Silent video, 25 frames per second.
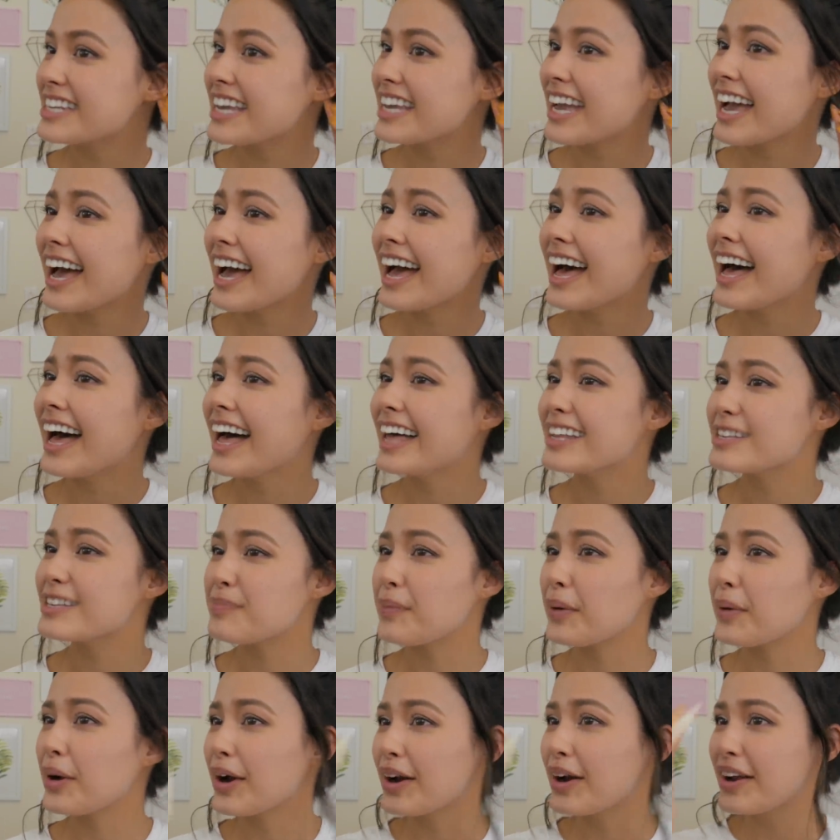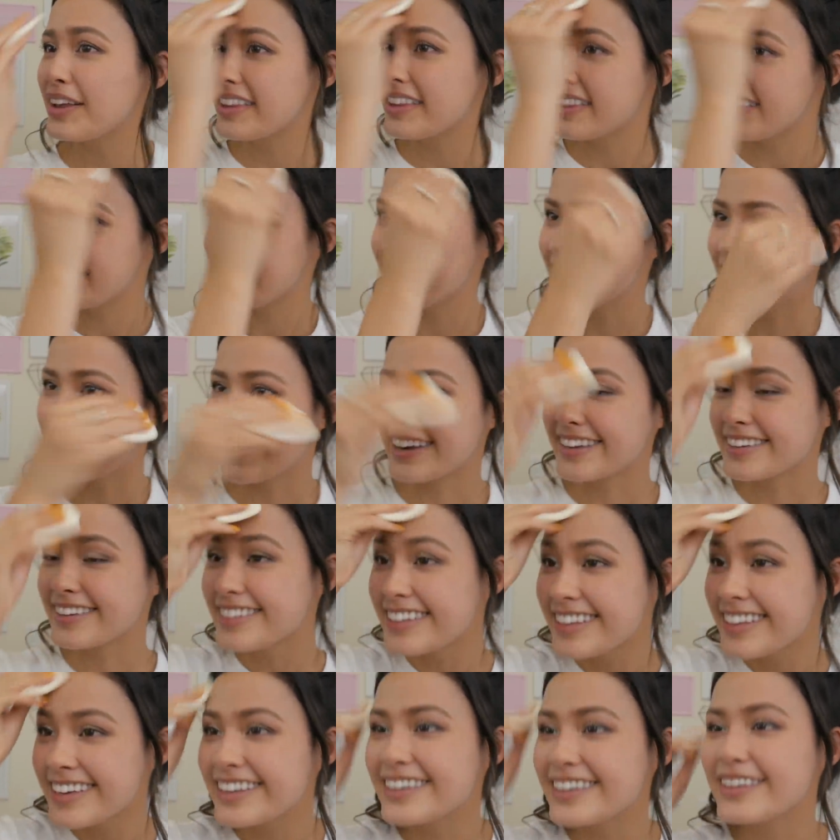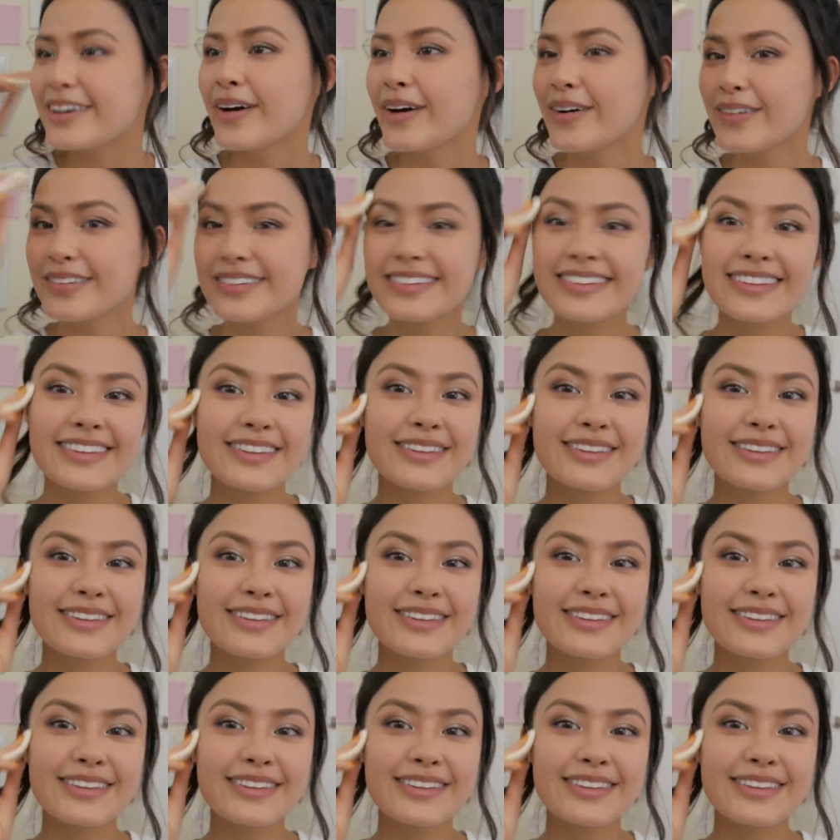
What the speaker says: Casper, the friendly ghost.